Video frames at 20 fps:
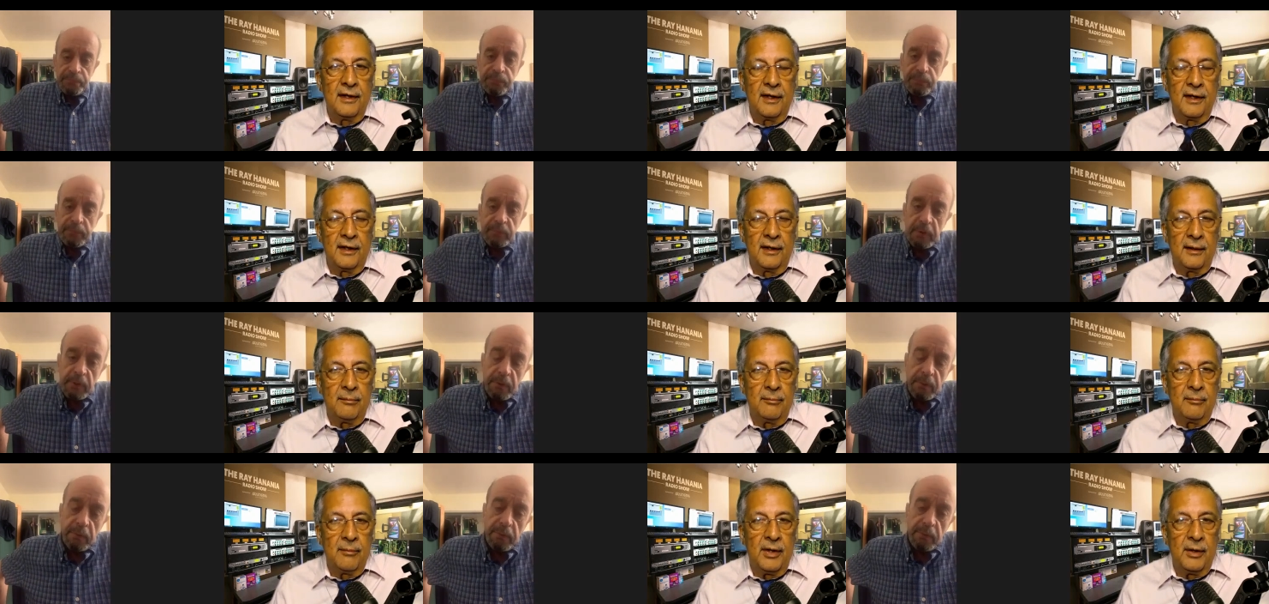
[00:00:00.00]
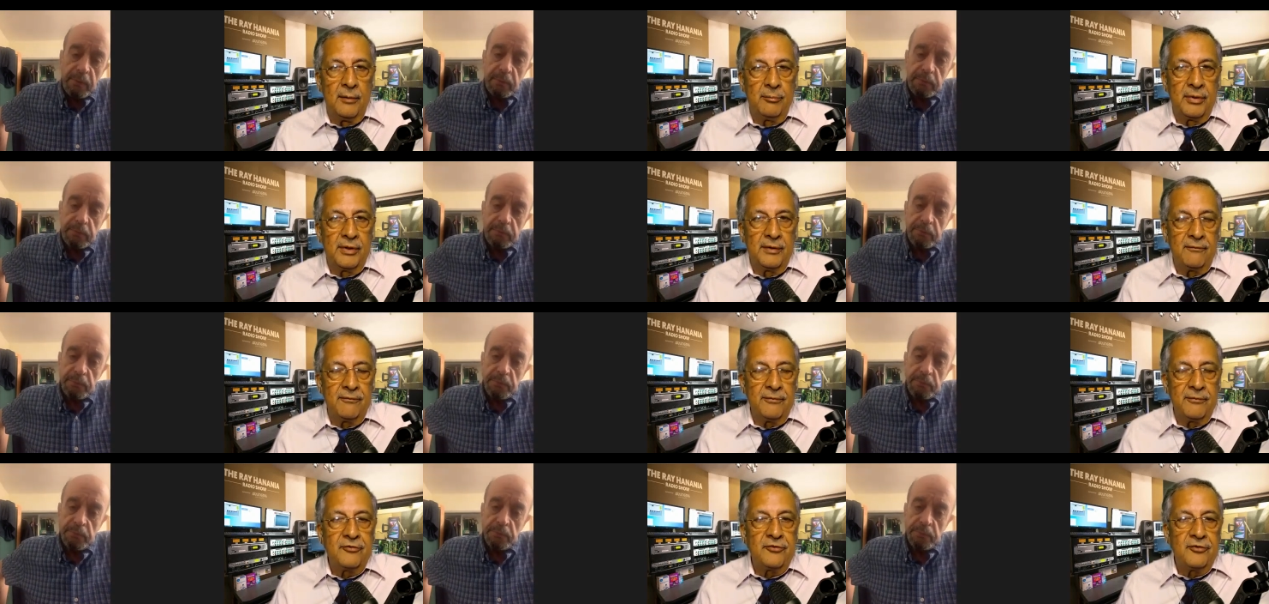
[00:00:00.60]
Speaker 1: um,
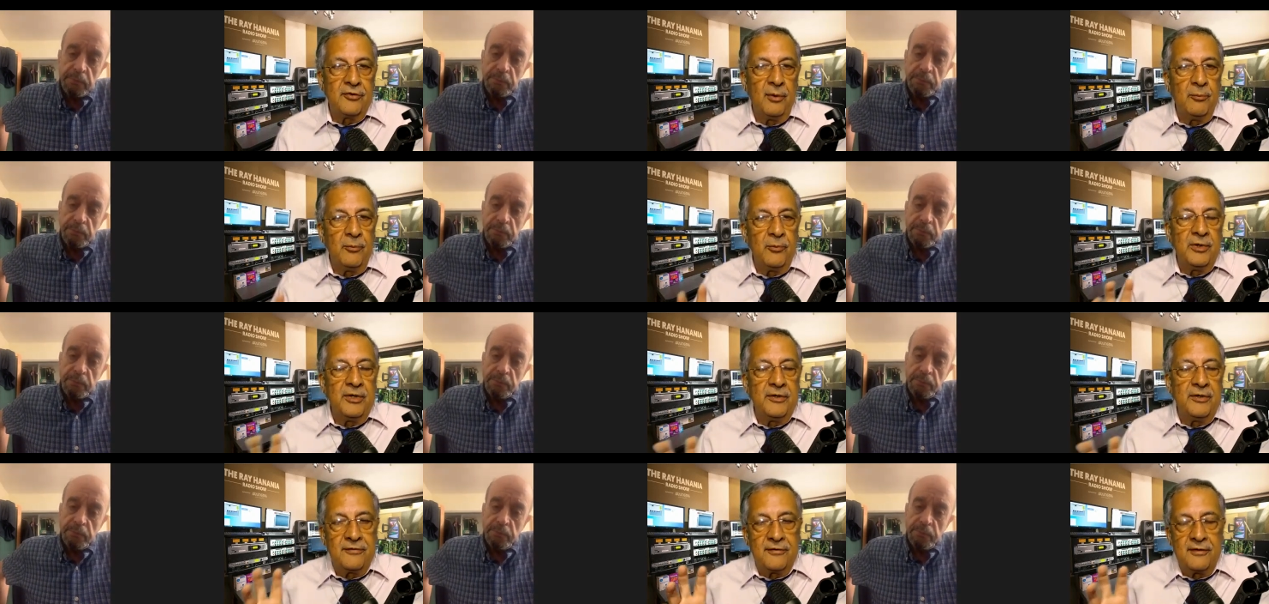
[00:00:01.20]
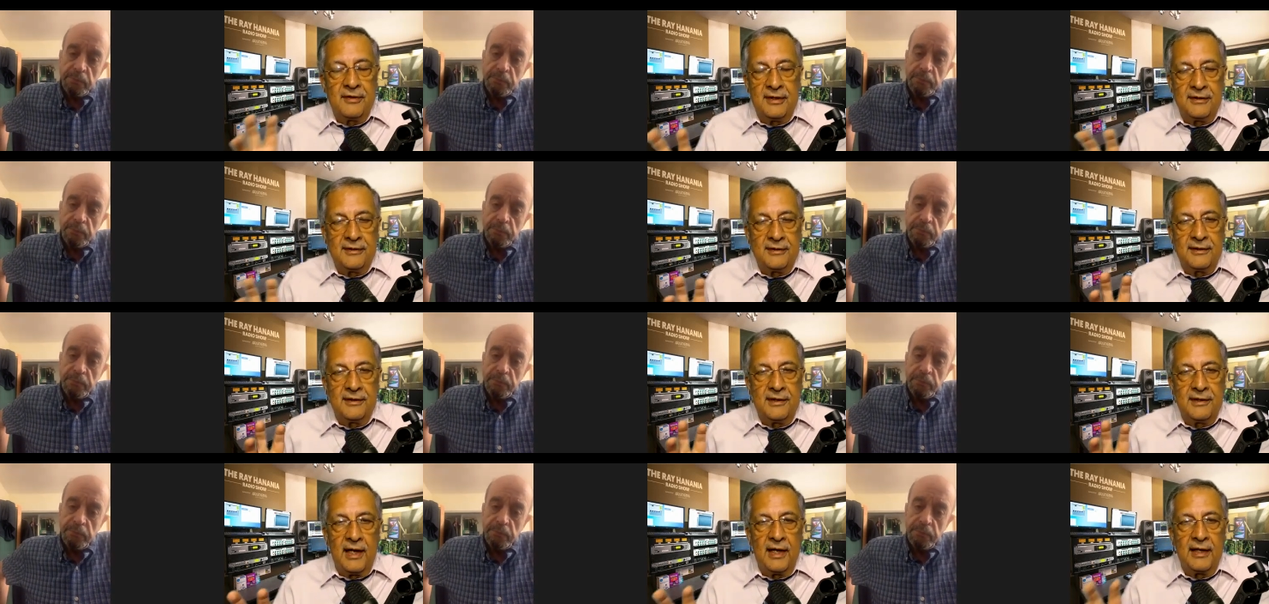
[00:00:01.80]
but for some reason in
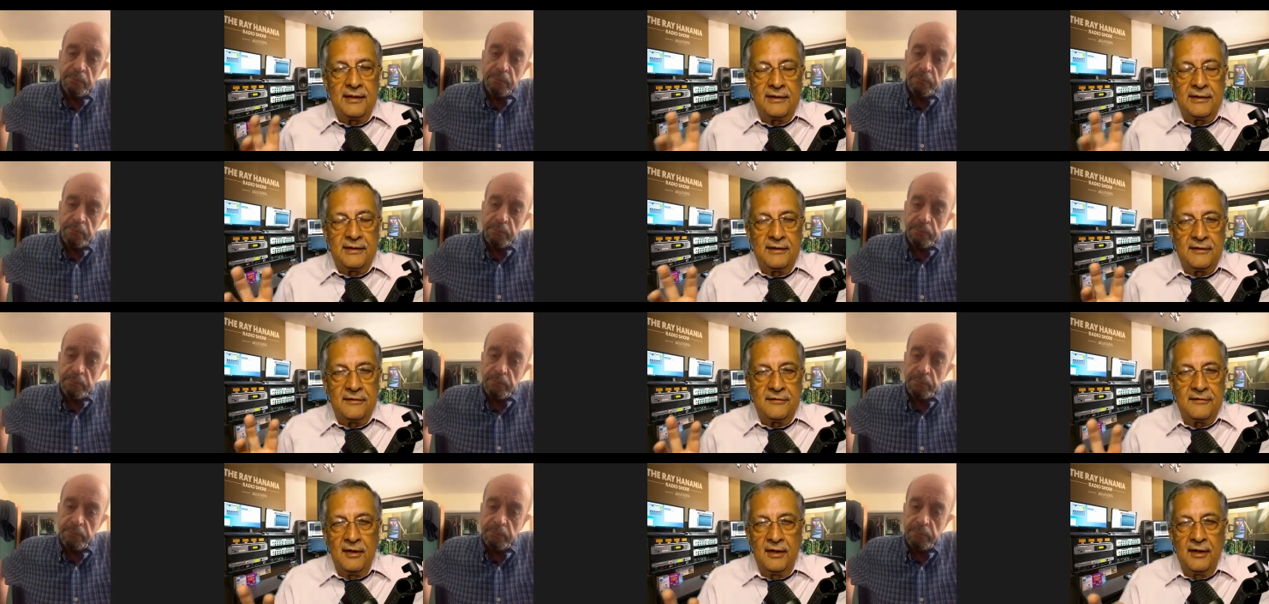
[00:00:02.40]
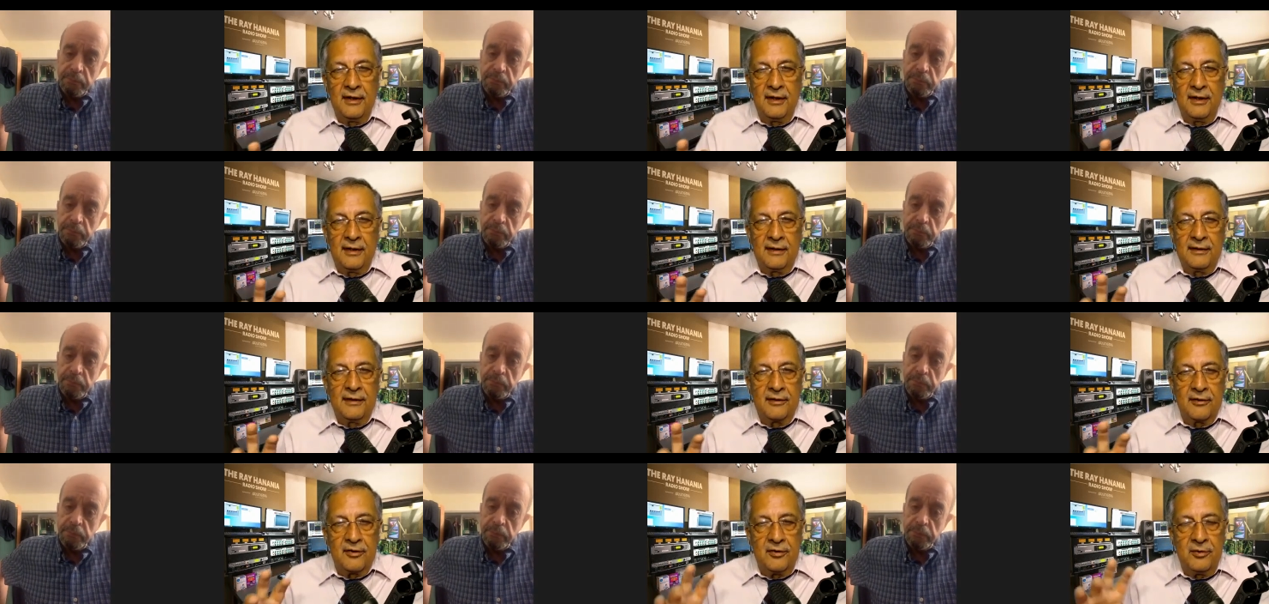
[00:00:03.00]
the 90s,
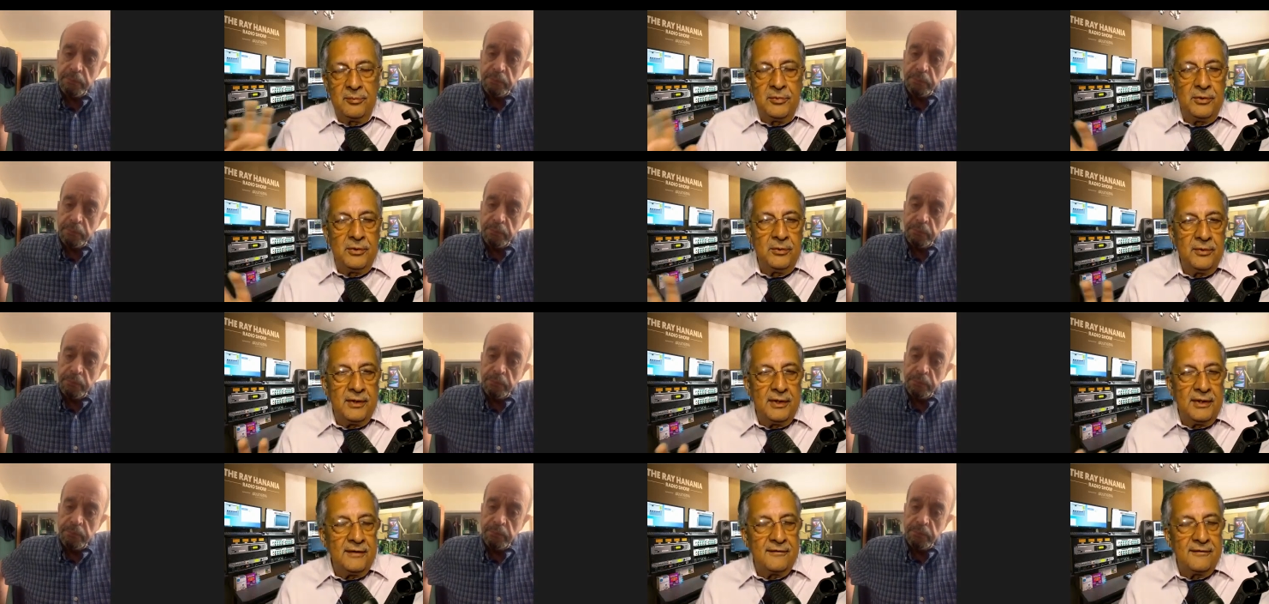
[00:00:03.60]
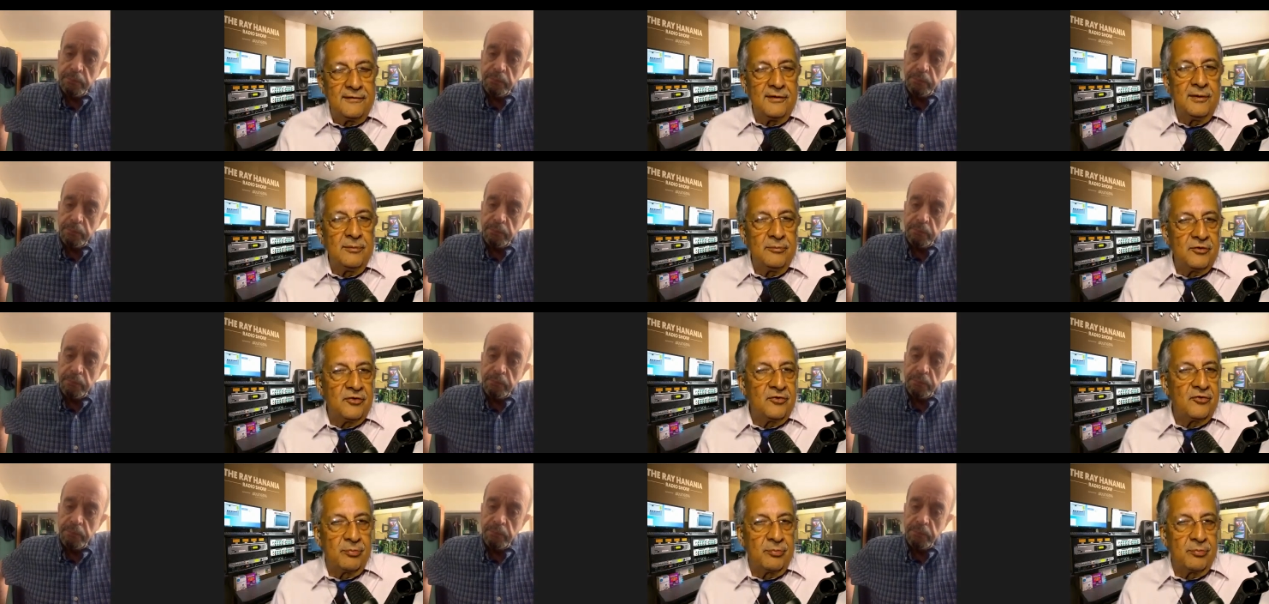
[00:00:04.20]
the community seemed to